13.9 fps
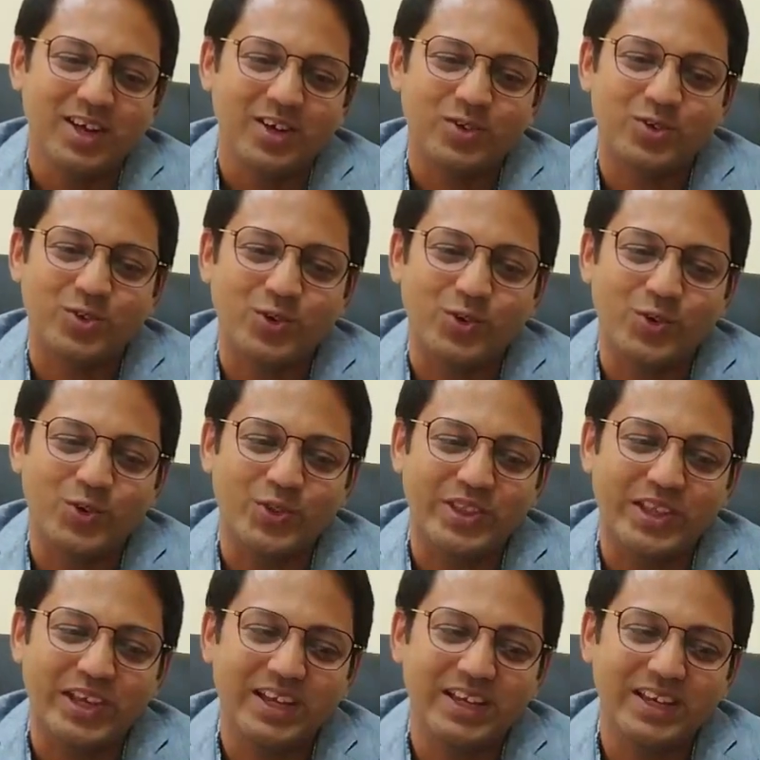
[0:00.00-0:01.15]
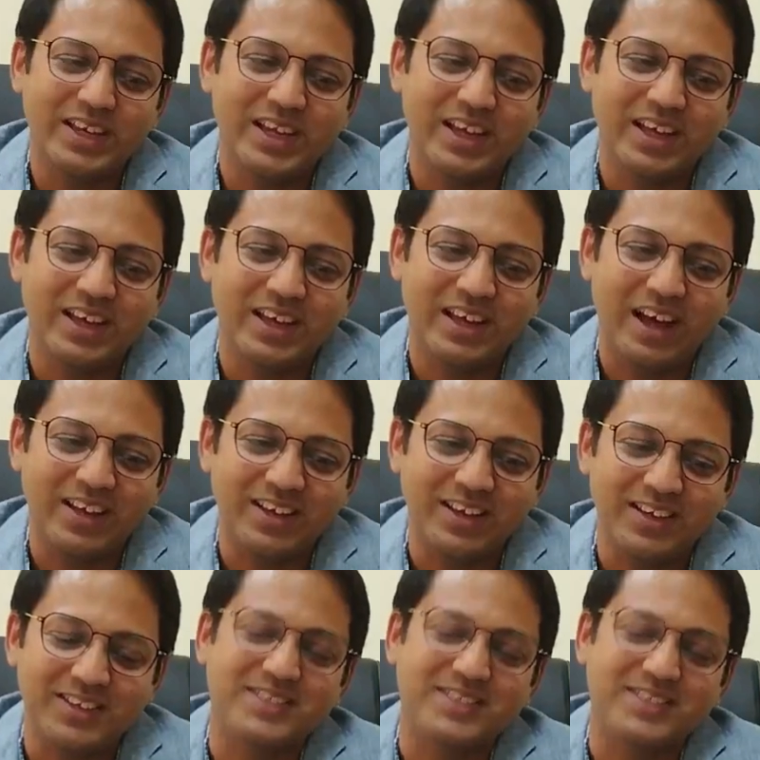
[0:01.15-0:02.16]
So then I